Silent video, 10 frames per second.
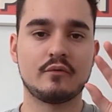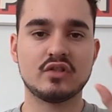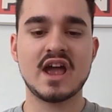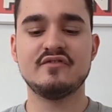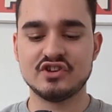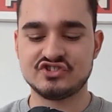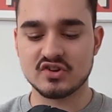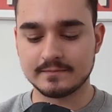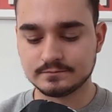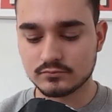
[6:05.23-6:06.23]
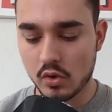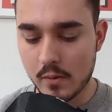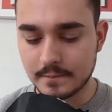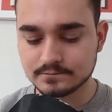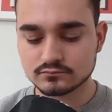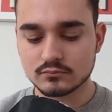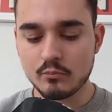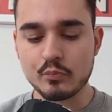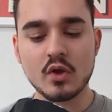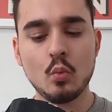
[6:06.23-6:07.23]
Flavours.
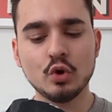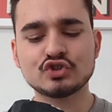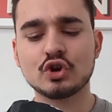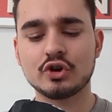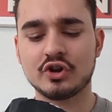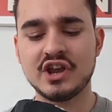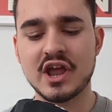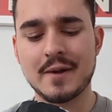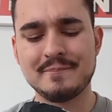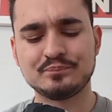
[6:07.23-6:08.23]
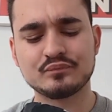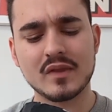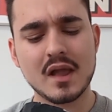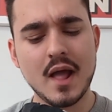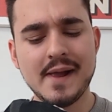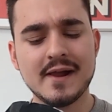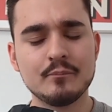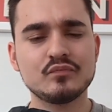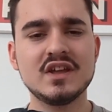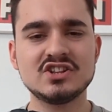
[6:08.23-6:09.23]
What's going on here?
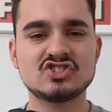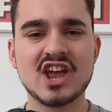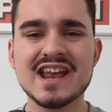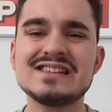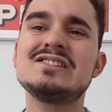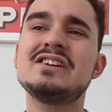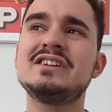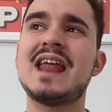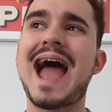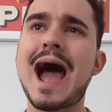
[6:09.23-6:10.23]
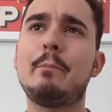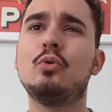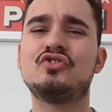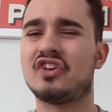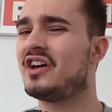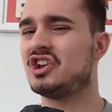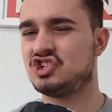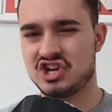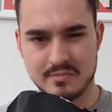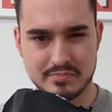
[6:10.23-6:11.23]
It tastes like an apple cider
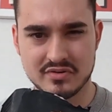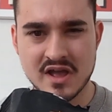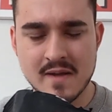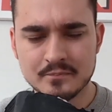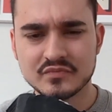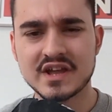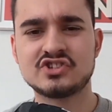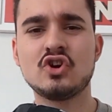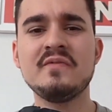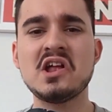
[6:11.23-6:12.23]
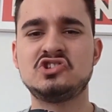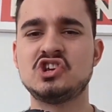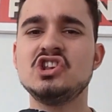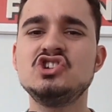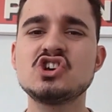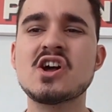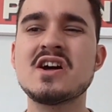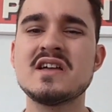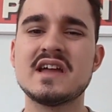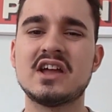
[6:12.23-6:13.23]
chip. It's got that
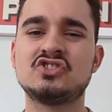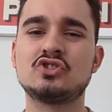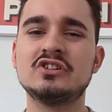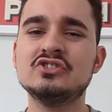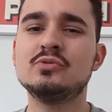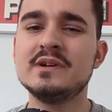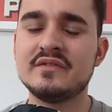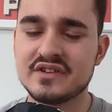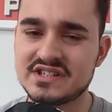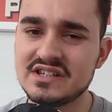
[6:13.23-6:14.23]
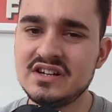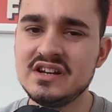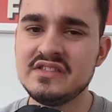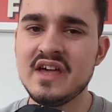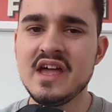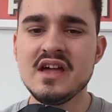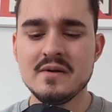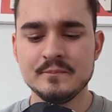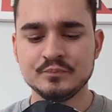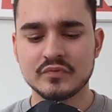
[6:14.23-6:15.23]
ginger, it's got a little bit of acidity there,
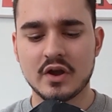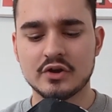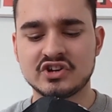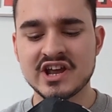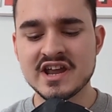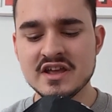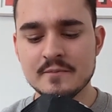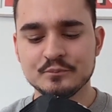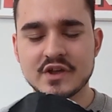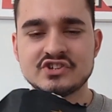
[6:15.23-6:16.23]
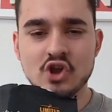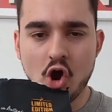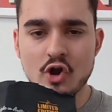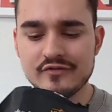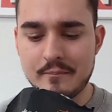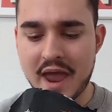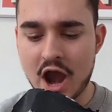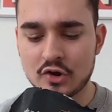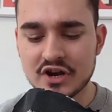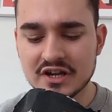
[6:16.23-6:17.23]
okay? It's not
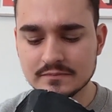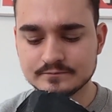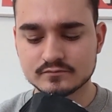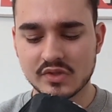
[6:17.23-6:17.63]
overpowering.